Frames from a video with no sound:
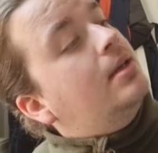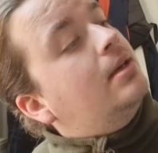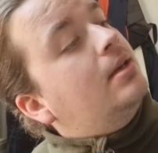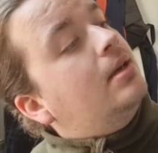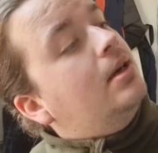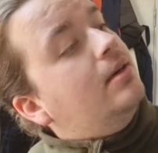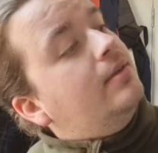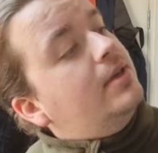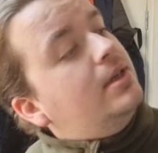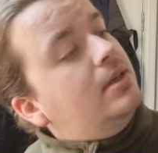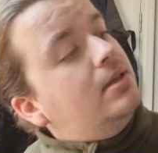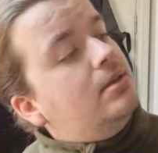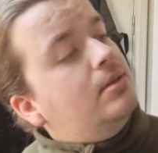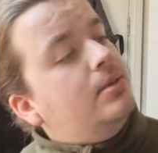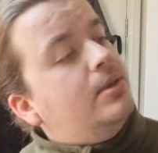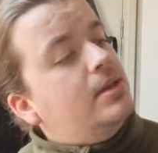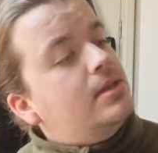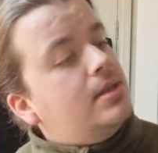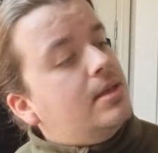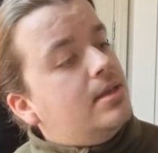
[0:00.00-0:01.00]
cover,
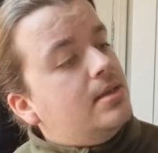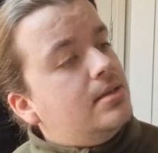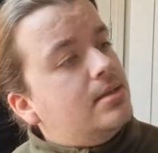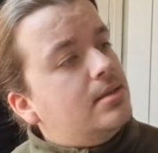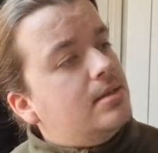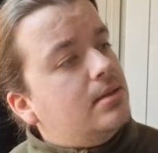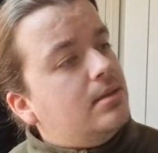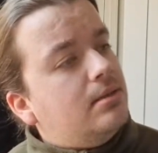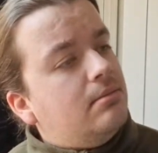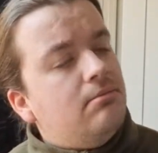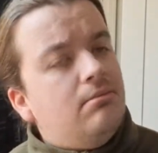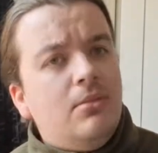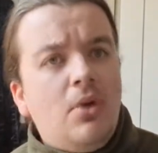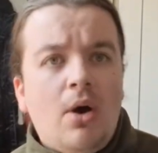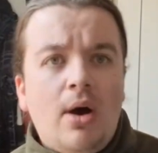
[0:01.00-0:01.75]
which is not